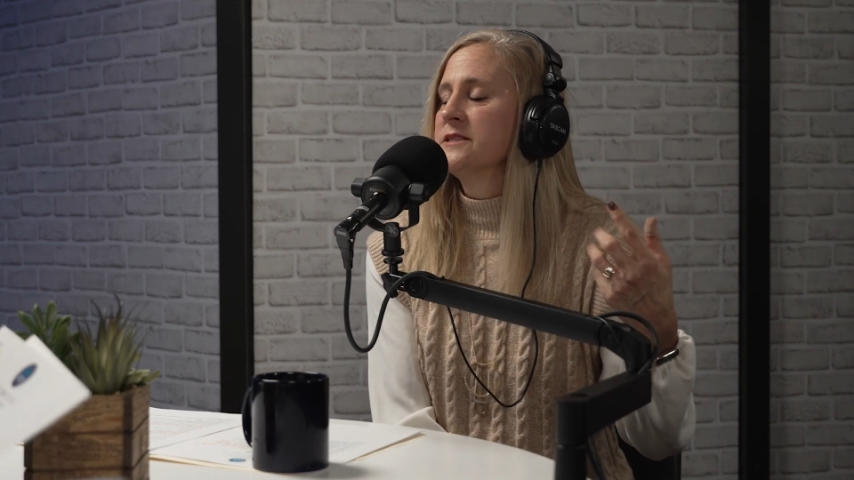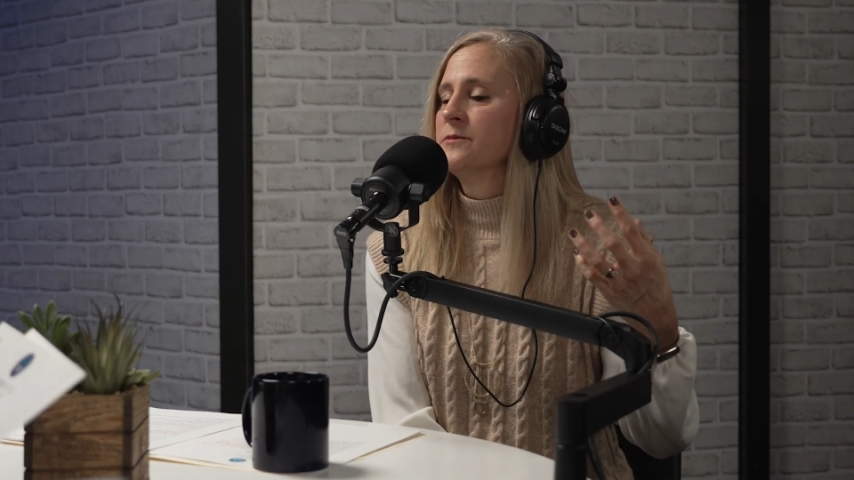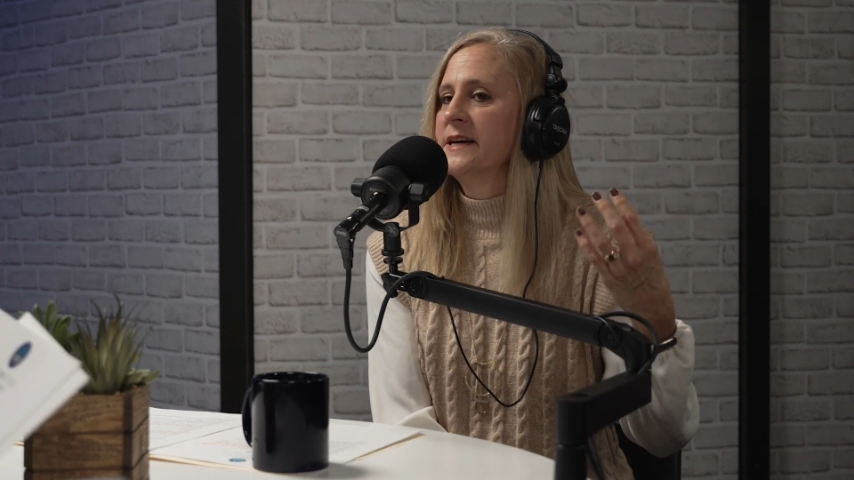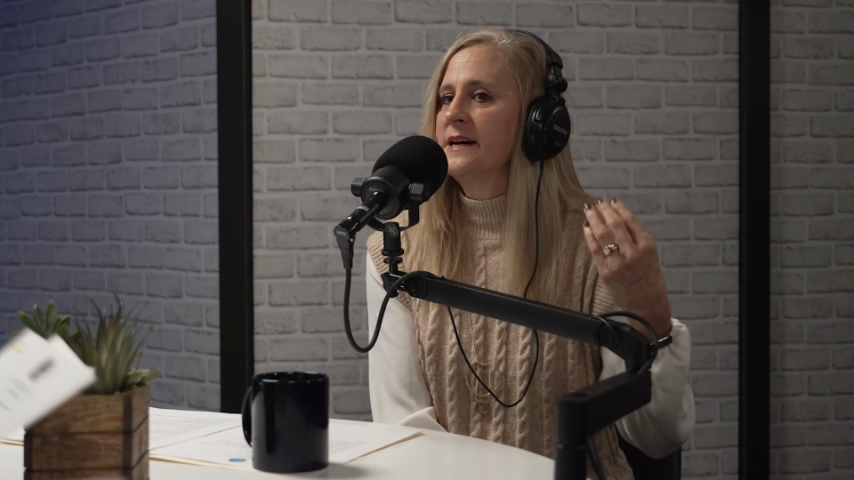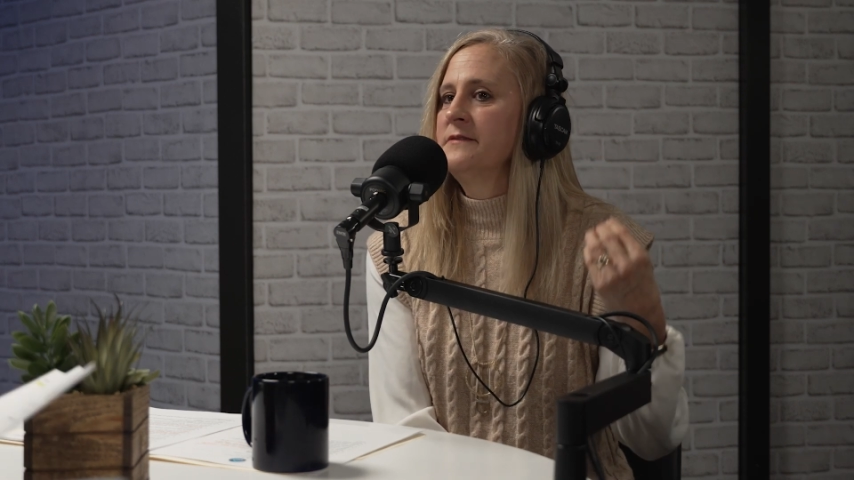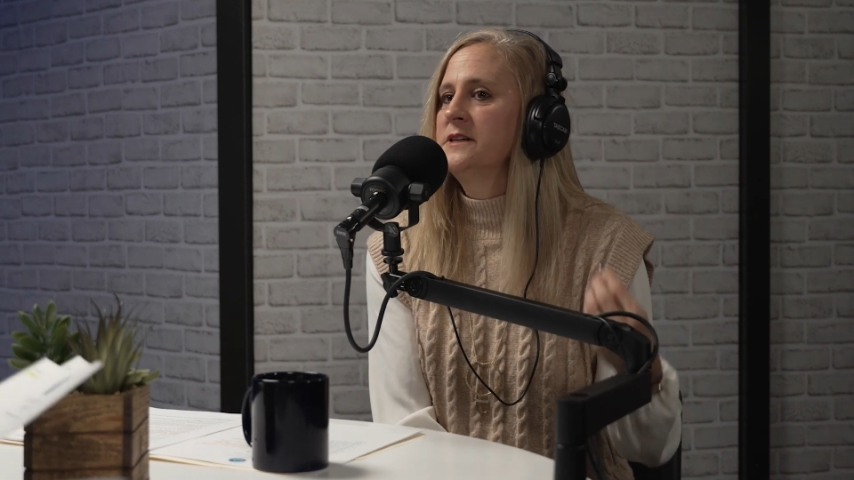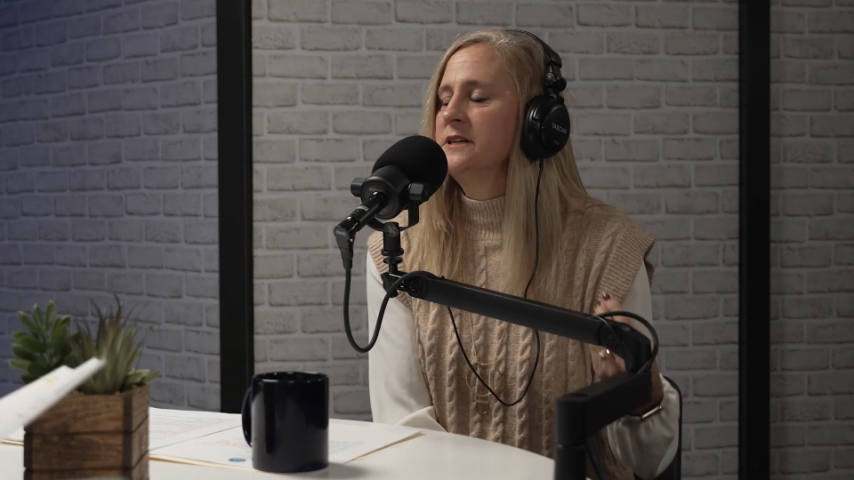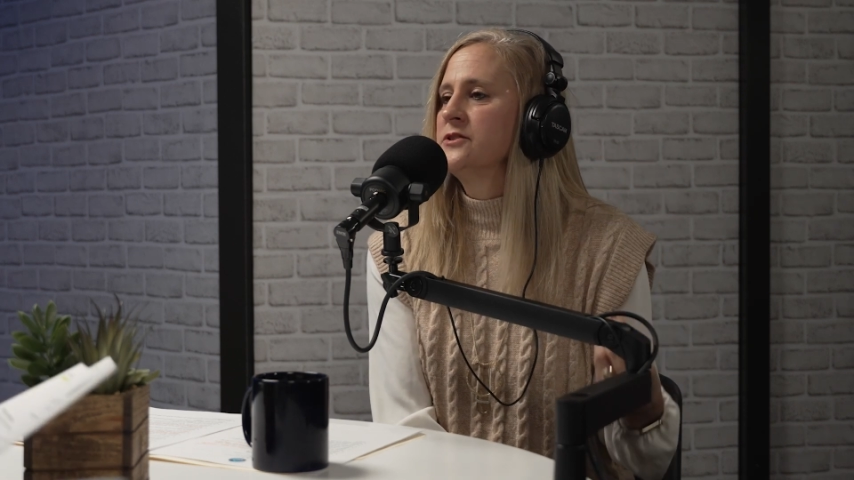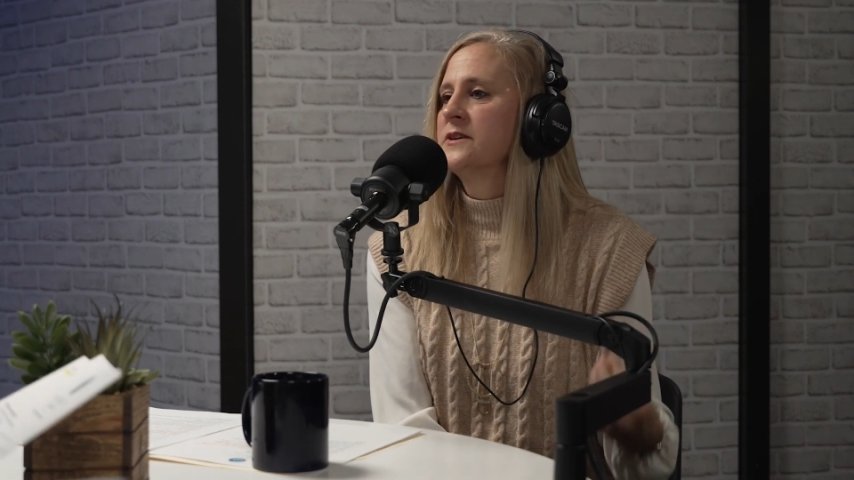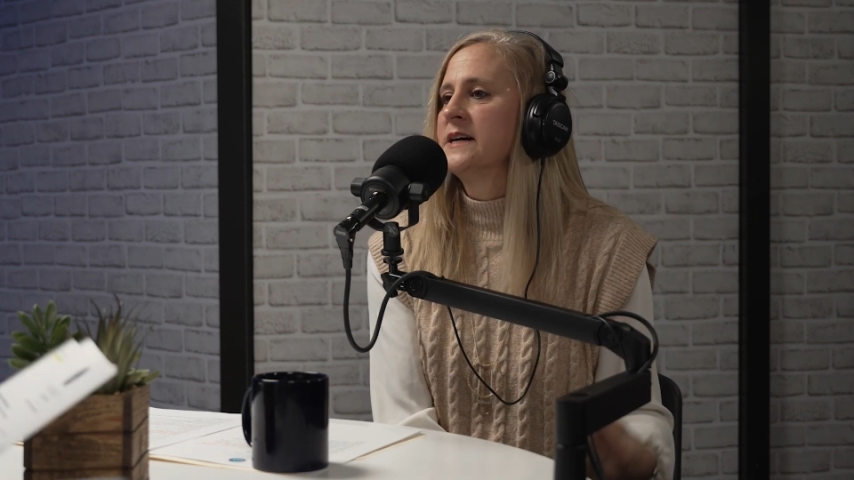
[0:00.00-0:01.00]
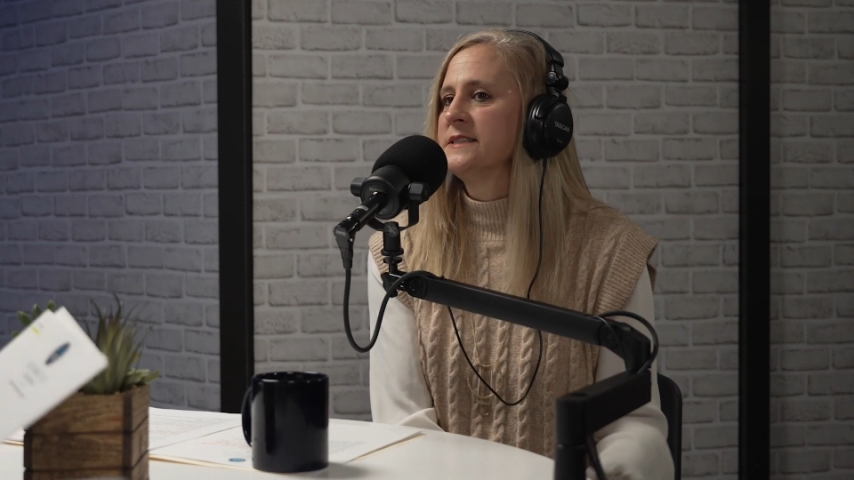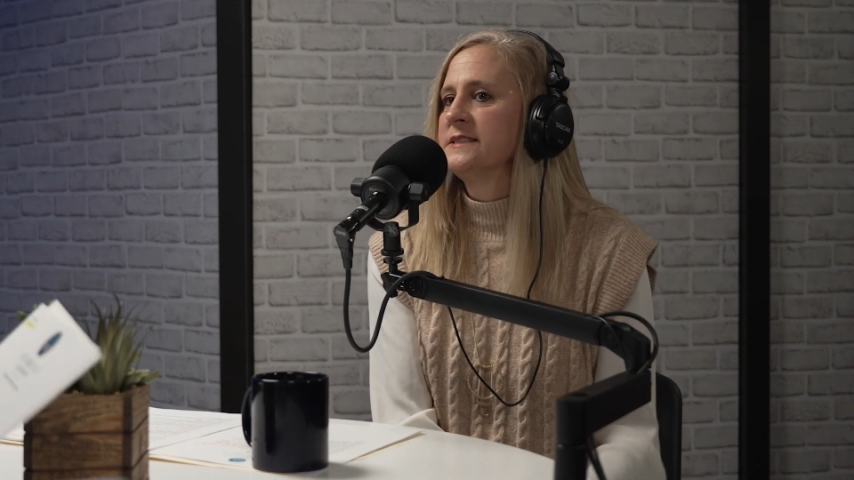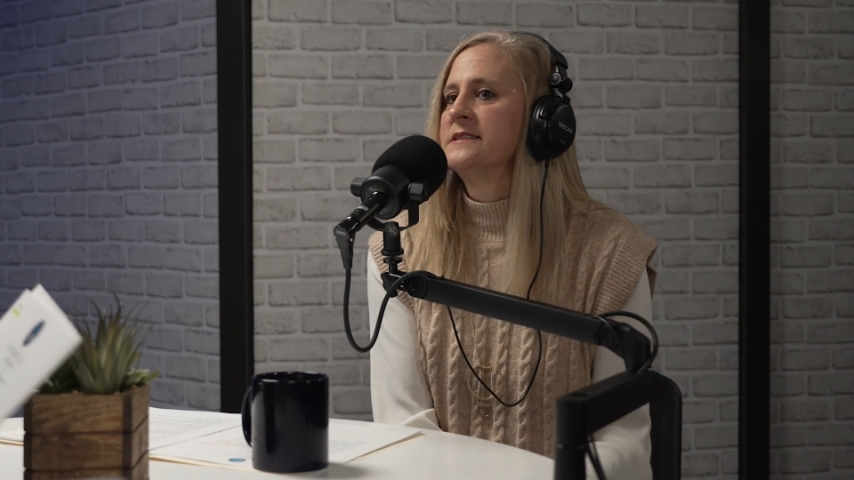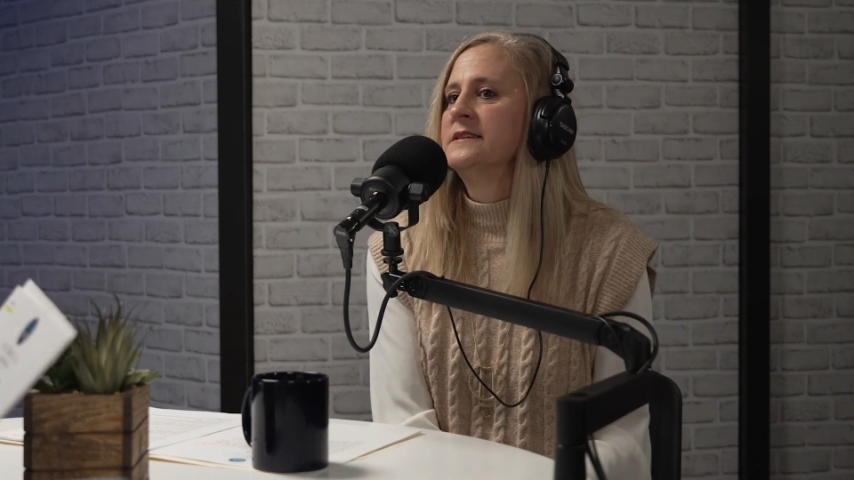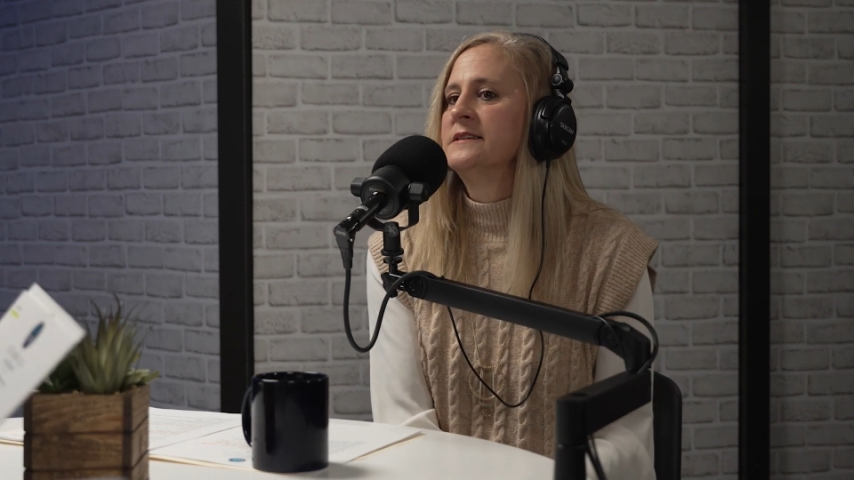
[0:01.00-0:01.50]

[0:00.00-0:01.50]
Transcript: So we have to address